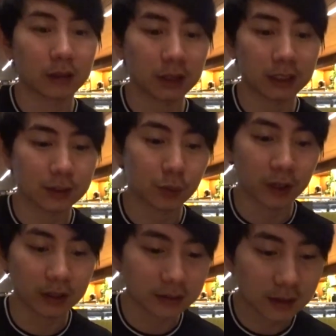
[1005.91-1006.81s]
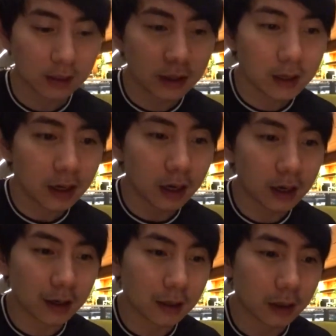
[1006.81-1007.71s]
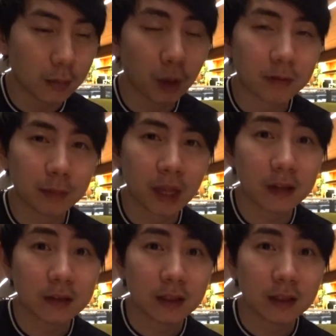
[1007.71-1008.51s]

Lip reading: it is what it is. Apart from that,